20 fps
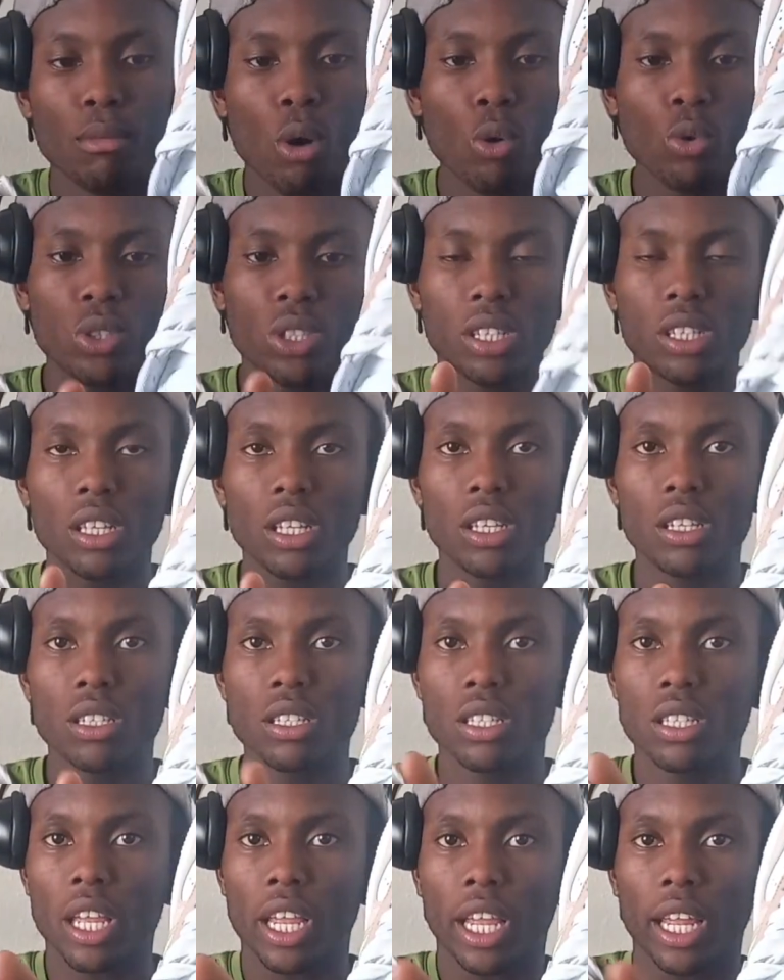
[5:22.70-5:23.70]
most
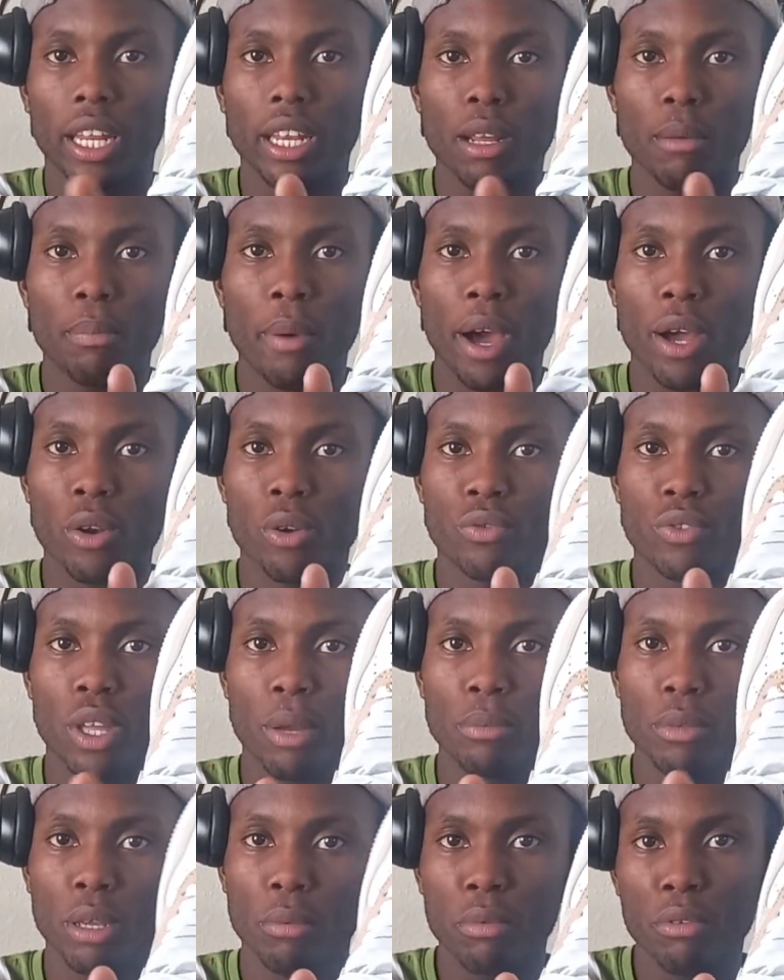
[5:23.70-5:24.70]
sneakers, the inner part of
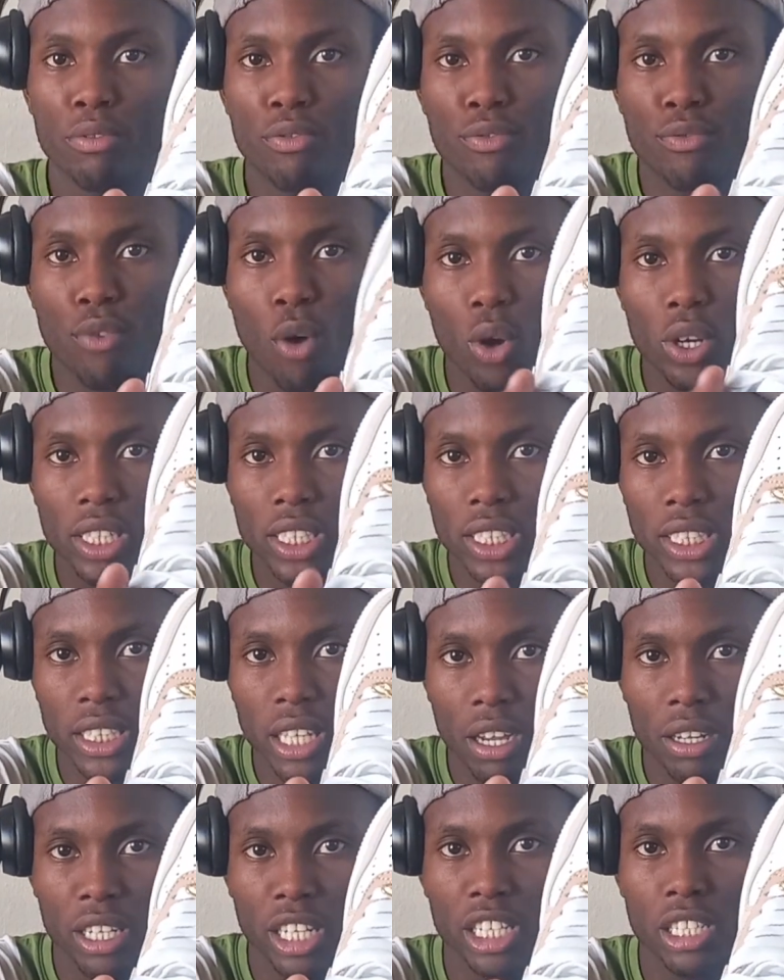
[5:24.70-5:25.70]
them, they be falling
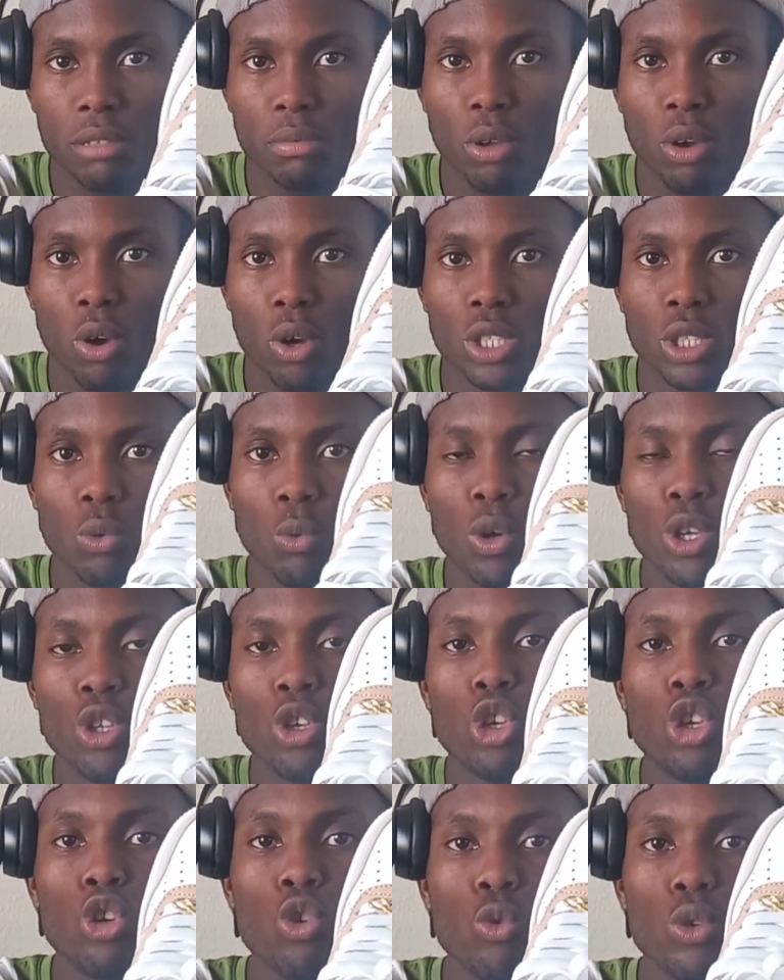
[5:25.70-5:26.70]
down? It is because when
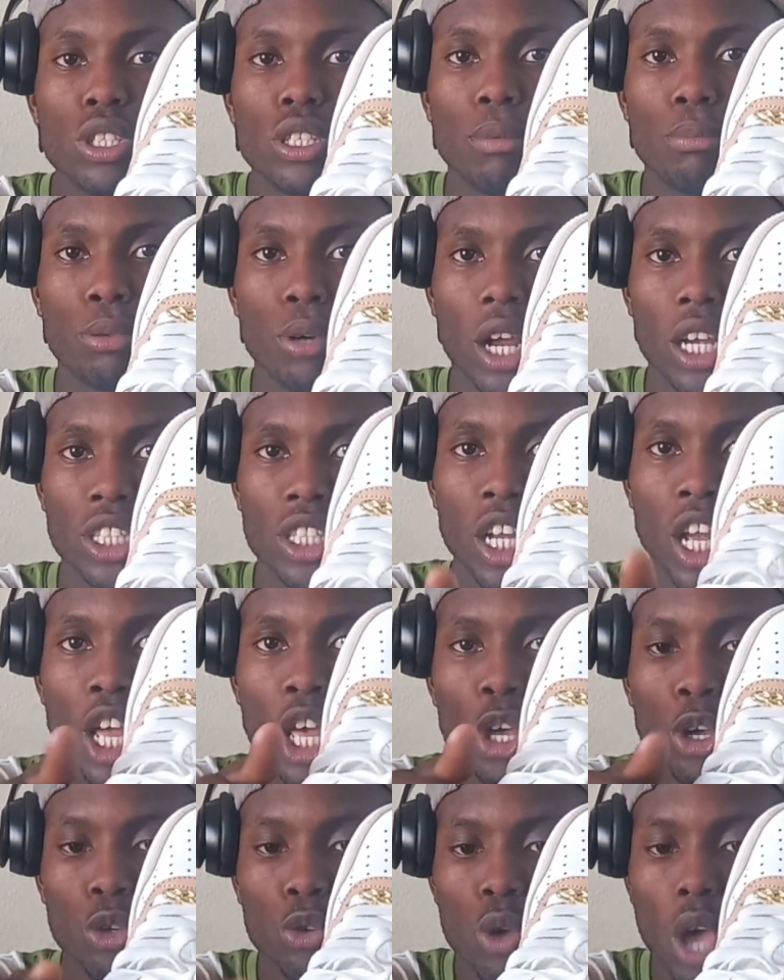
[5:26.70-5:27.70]
you use a brush,
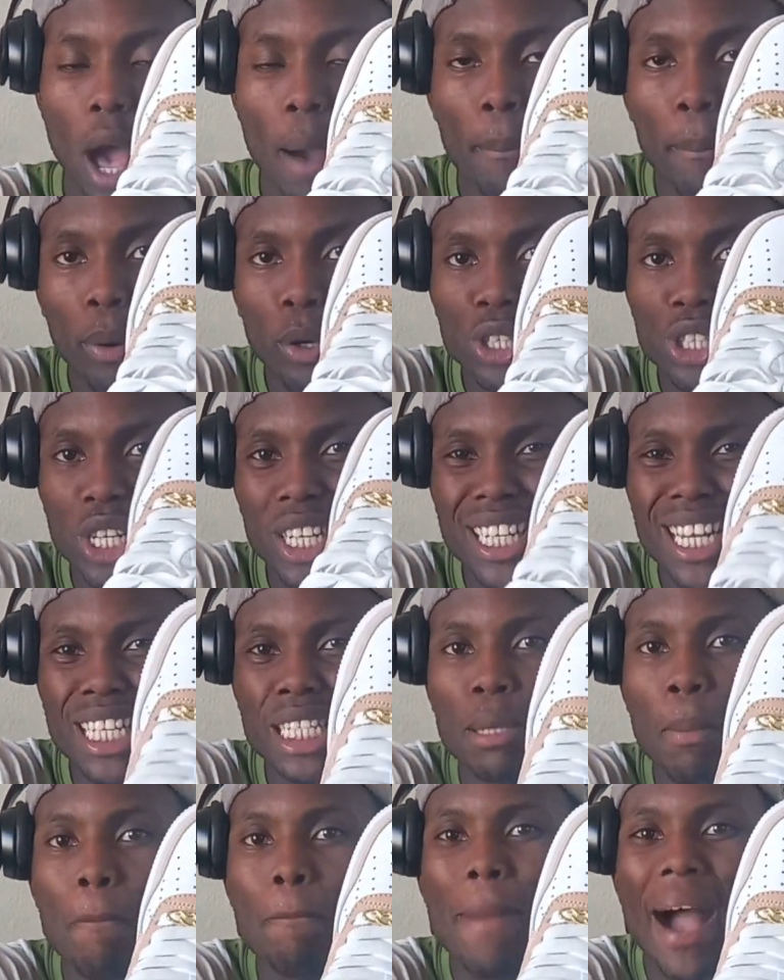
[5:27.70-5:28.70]
you are pushing the
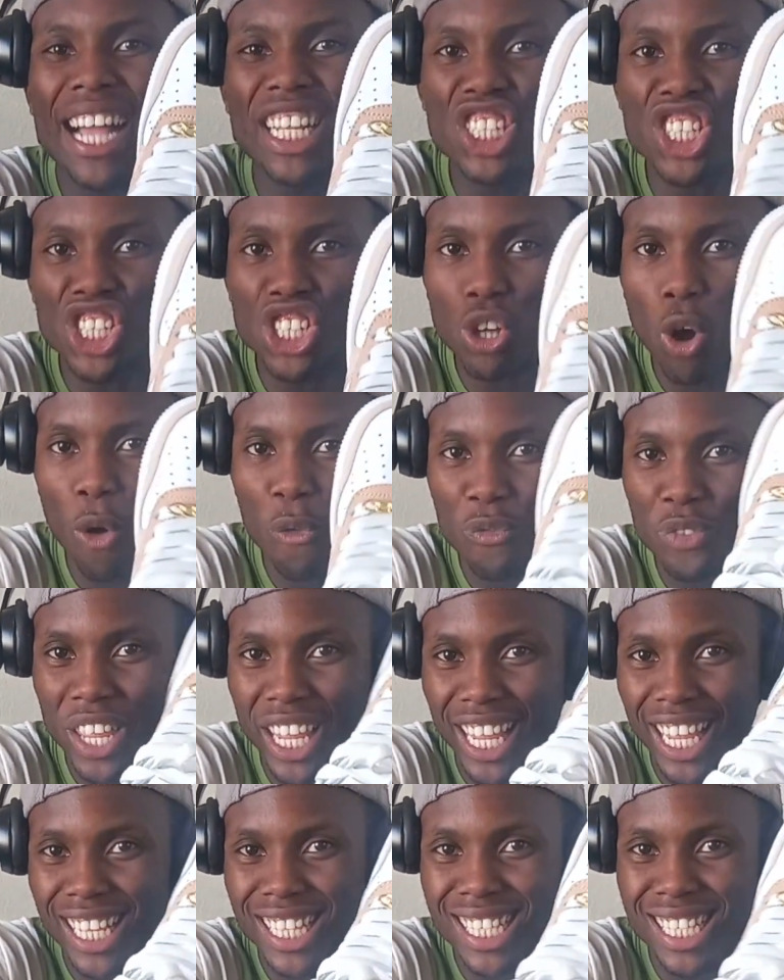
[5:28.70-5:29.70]
sponge of
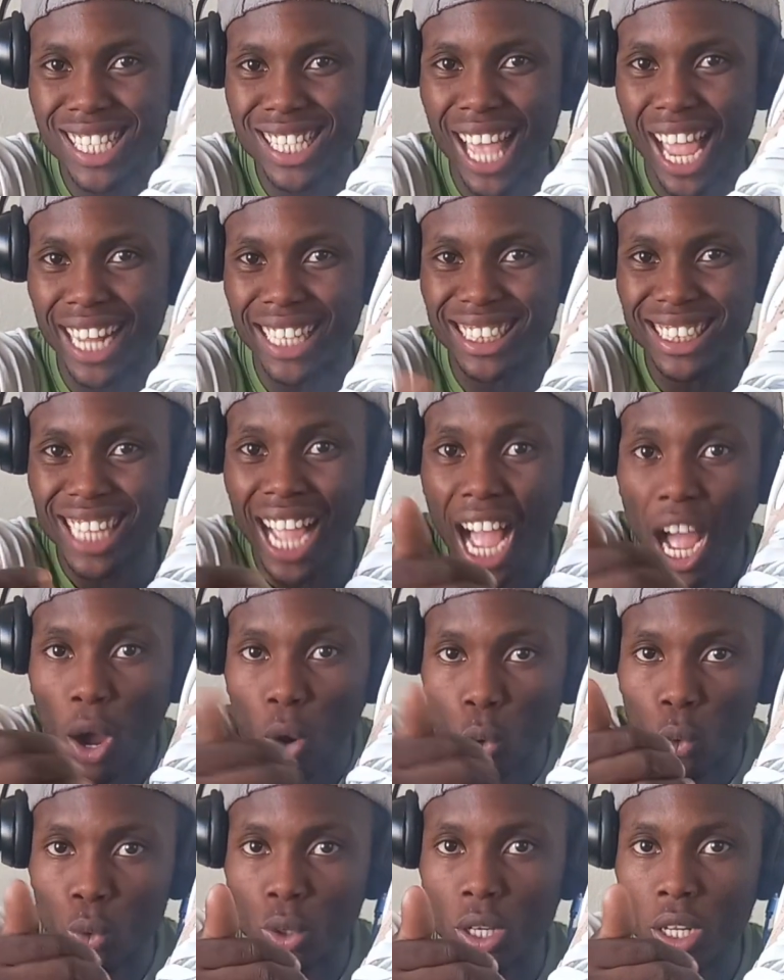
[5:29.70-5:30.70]
the inside
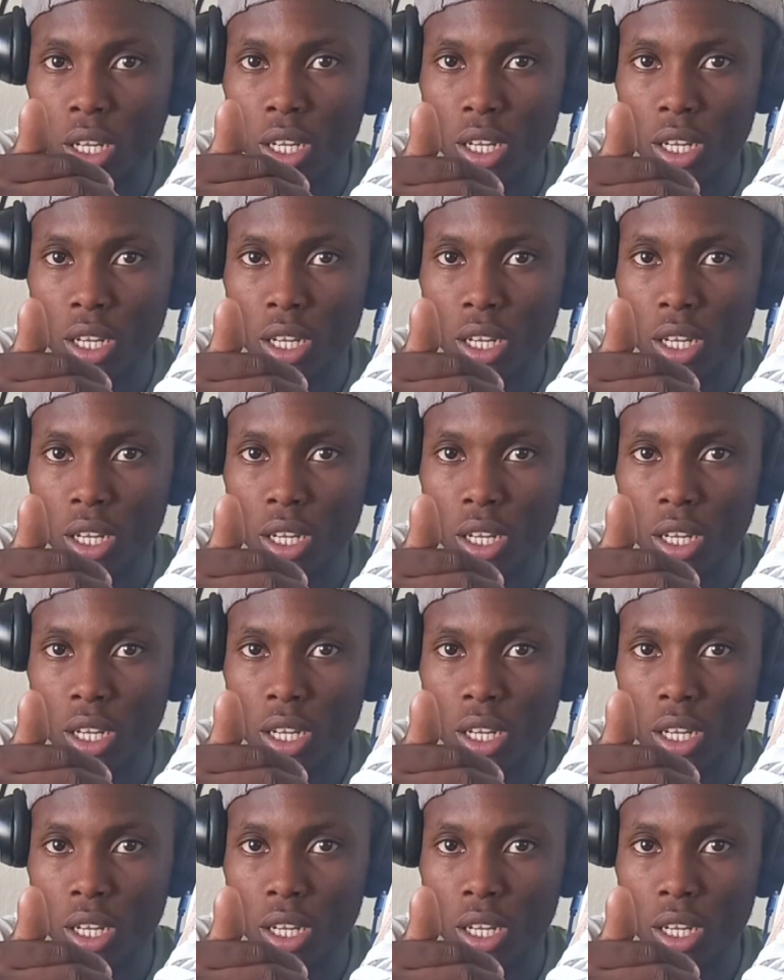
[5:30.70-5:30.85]
down.